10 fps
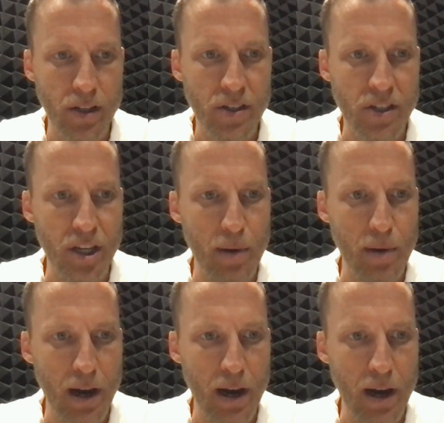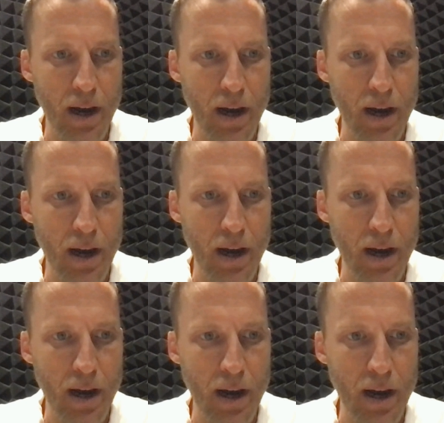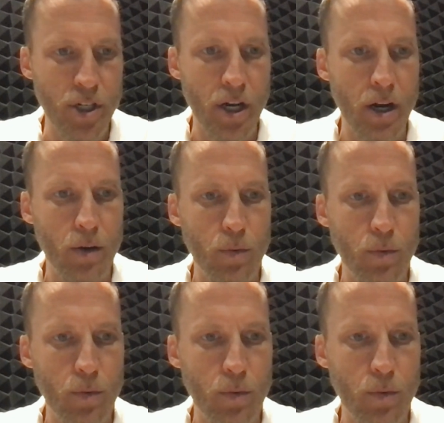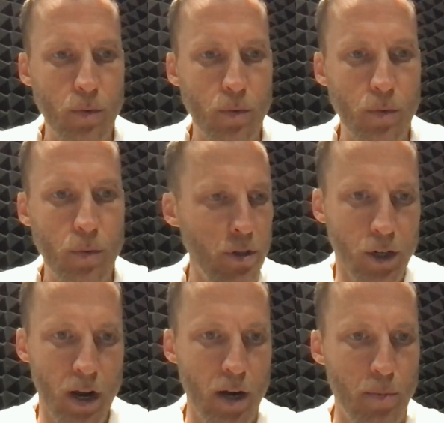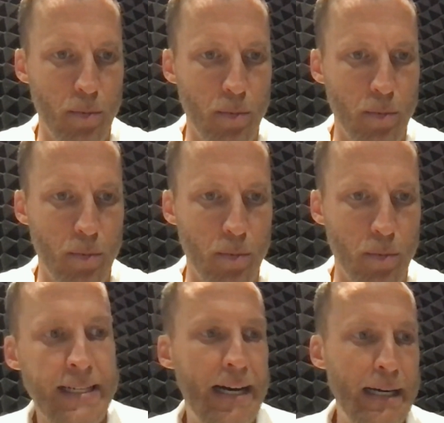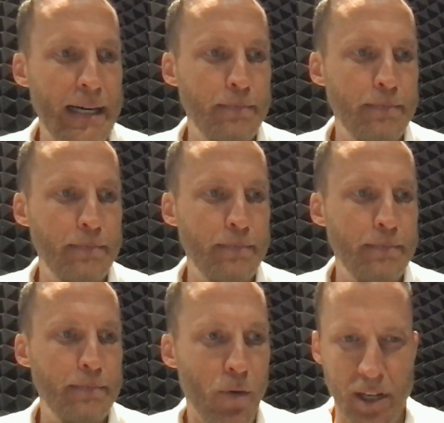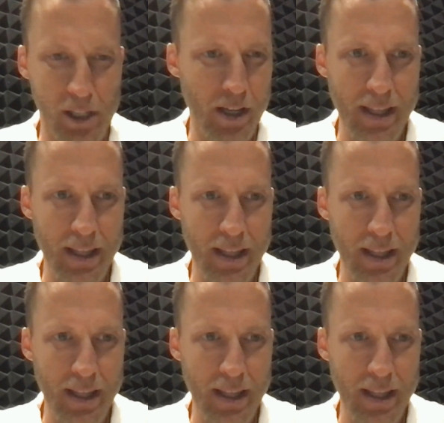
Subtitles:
can see by some of the numbers that were shared, was absolutely incredible. I want to be clear that that's not,